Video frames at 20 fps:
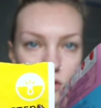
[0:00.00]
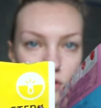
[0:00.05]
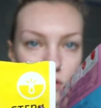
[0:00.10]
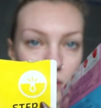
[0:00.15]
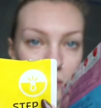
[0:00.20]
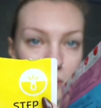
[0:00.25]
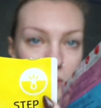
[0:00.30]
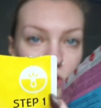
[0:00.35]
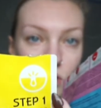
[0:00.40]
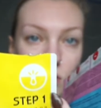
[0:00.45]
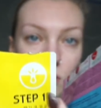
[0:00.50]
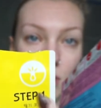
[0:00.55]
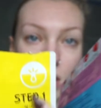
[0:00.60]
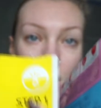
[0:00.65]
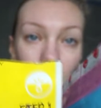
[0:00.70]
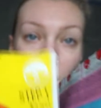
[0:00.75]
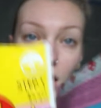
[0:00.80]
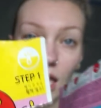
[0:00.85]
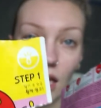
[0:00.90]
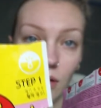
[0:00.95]
So I'm
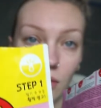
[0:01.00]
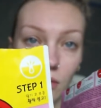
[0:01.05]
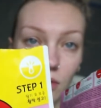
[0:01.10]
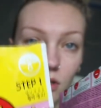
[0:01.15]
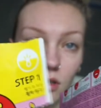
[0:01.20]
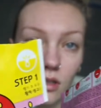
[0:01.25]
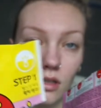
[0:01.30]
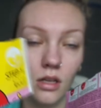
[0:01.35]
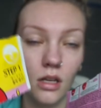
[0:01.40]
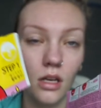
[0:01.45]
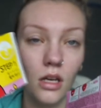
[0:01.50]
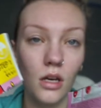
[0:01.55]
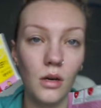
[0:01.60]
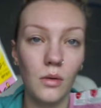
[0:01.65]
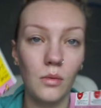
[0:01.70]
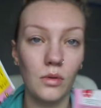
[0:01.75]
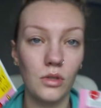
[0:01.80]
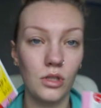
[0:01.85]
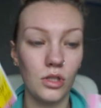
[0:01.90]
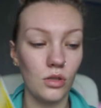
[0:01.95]
assuming that one
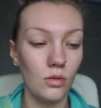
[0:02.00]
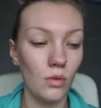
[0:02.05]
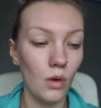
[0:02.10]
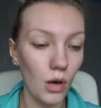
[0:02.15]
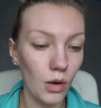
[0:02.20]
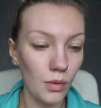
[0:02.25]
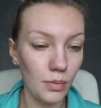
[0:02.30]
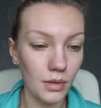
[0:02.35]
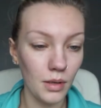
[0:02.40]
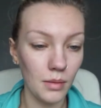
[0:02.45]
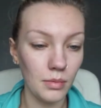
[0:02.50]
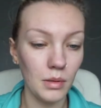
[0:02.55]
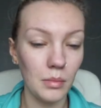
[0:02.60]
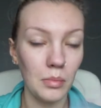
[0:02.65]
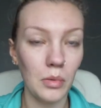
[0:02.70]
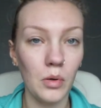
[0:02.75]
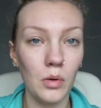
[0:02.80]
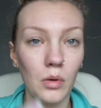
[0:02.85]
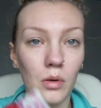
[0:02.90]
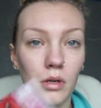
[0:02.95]
was to open up the
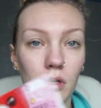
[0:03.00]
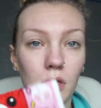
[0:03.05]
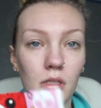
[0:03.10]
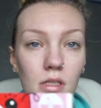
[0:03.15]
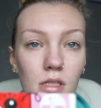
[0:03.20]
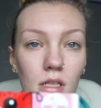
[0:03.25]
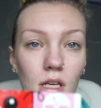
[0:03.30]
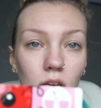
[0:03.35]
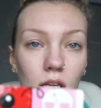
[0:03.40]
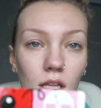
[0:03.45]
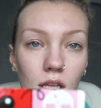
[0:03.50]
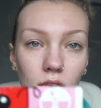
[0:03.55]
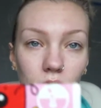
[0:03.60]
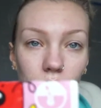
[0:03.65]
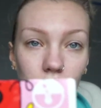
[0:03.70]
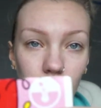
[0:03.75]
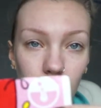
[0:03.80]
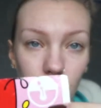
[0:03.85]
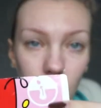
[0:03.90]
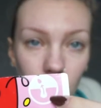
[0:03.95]
pores.
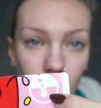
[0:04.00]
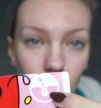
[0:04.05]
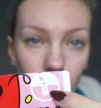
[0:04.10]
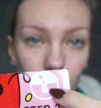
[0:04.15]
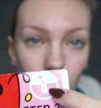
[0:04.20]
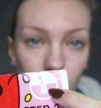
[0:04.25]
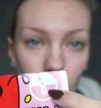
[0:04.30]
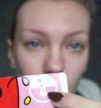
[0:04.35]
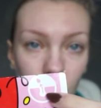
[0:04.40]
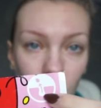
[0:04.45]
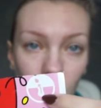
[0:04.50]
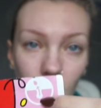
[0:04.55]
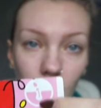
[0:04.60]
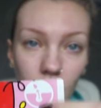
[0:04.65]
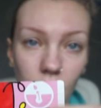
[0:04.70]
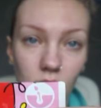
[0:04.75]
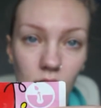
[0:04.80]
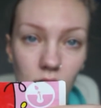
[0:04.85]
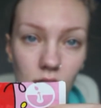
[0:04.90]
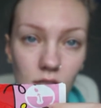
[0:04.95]
This one was
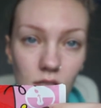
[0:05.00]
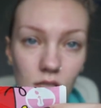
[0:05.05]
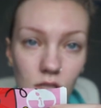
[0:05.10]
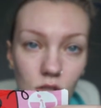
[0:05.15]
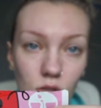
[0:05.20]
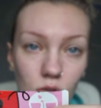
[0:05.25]
obviously